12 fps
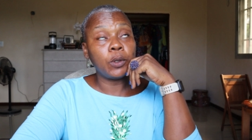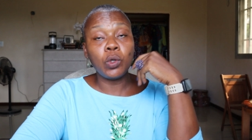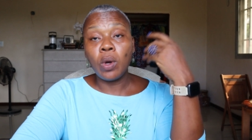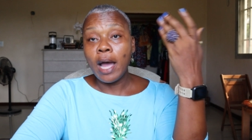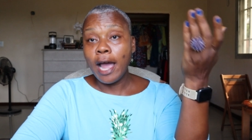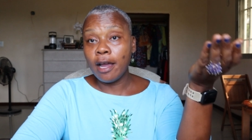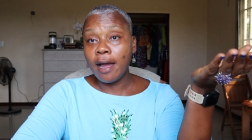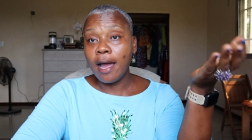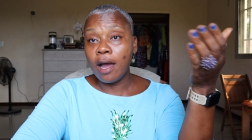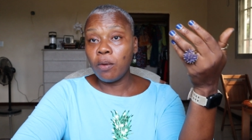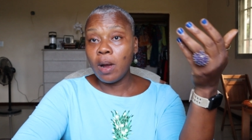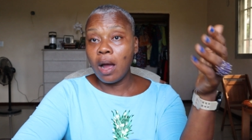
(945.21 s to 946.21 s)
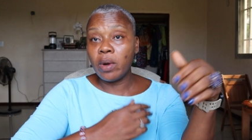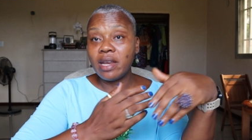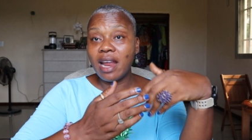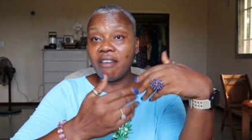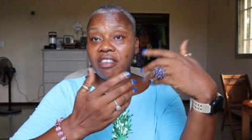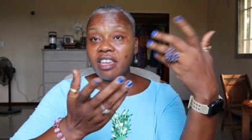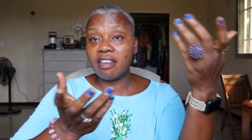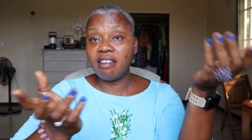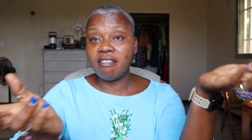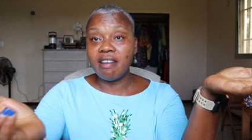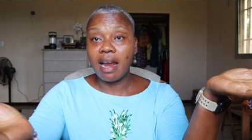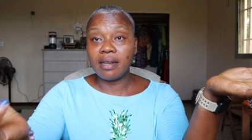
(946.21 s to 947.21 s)
So how how how we
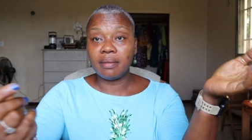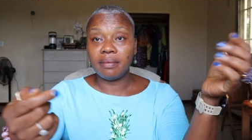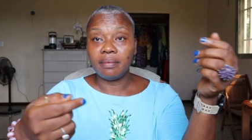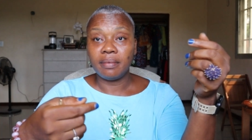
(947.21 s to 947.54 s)
navigating that?